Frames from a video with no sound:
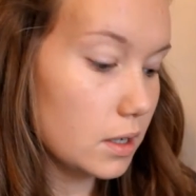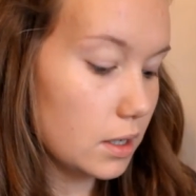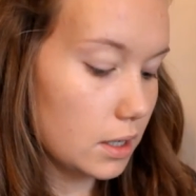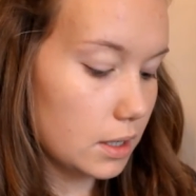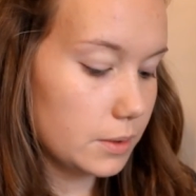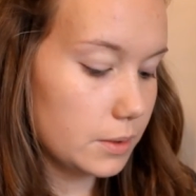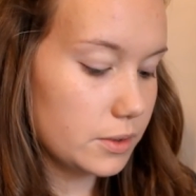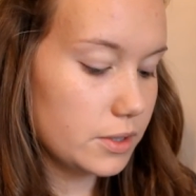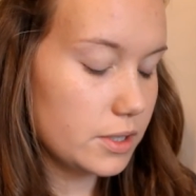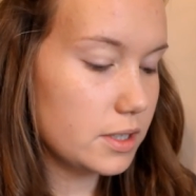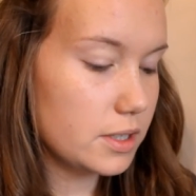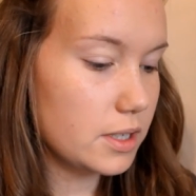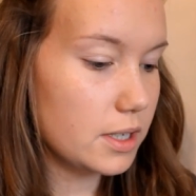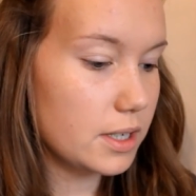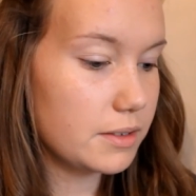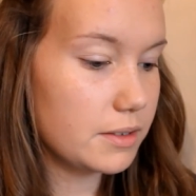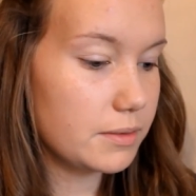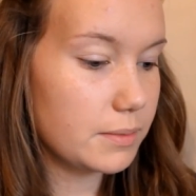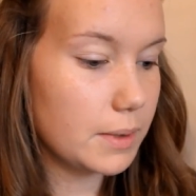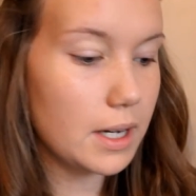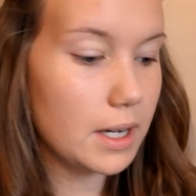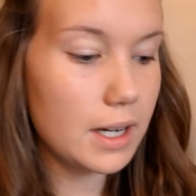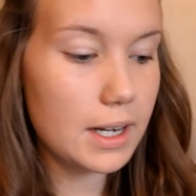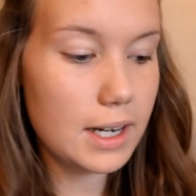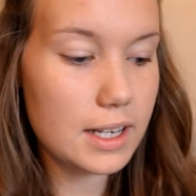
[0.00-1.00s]
I was just looking for
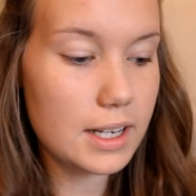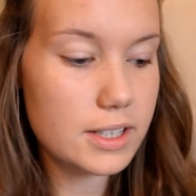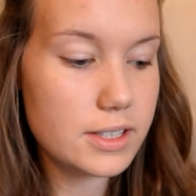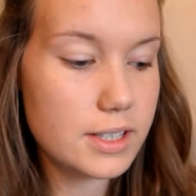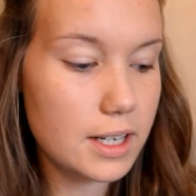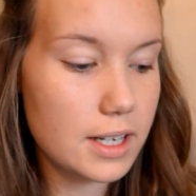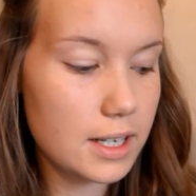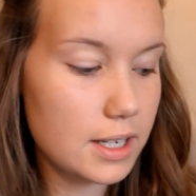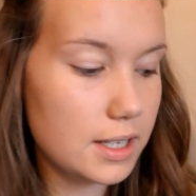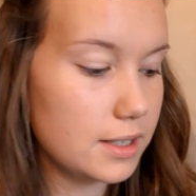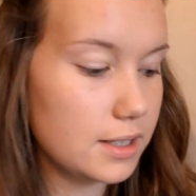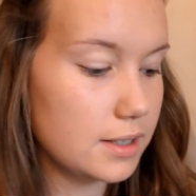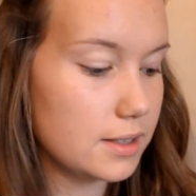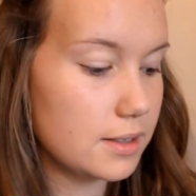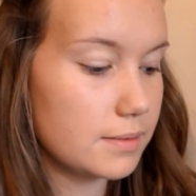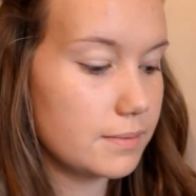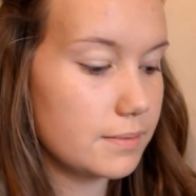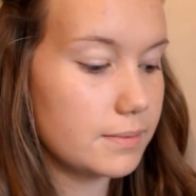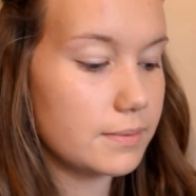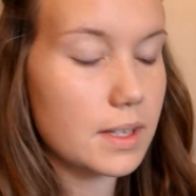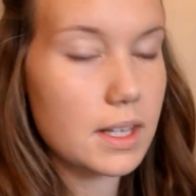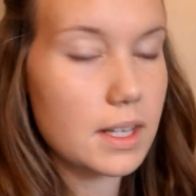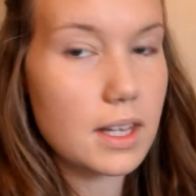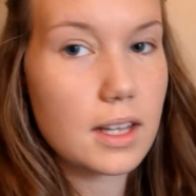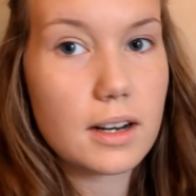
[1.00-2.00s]
my eyelash colours,
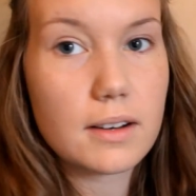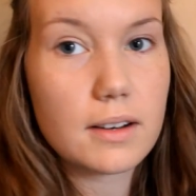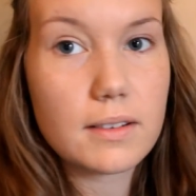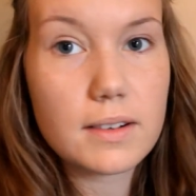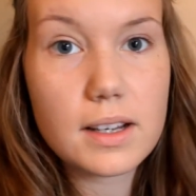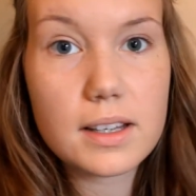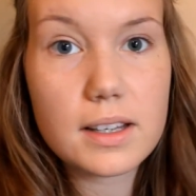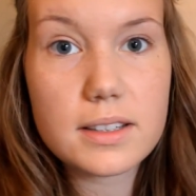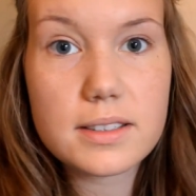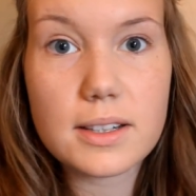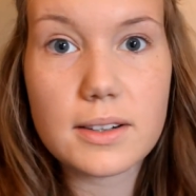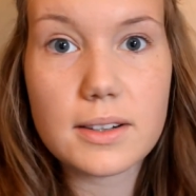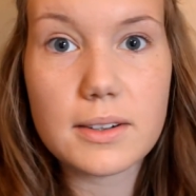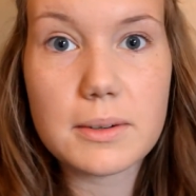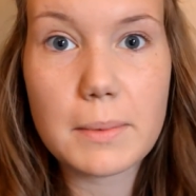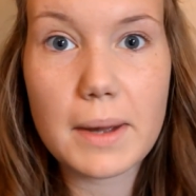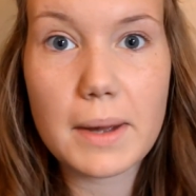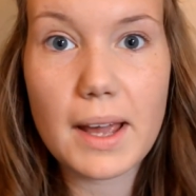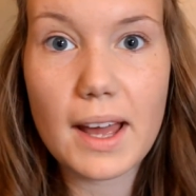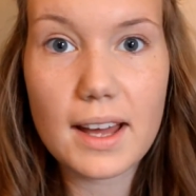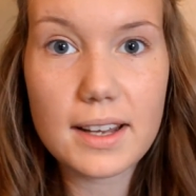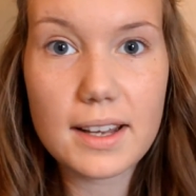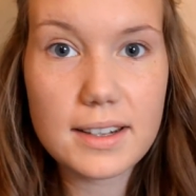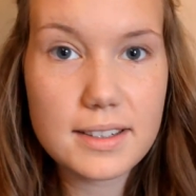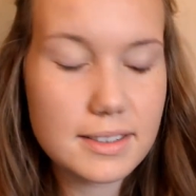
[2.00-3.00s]
and then I realised they were in my
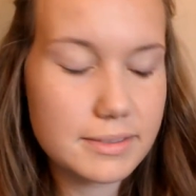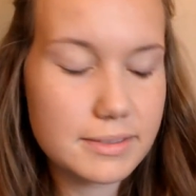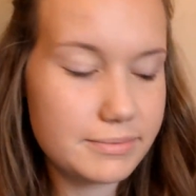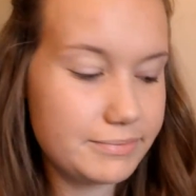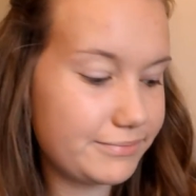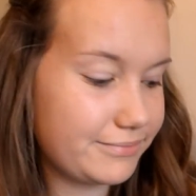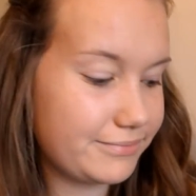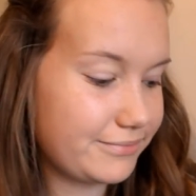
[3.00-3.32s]
hand.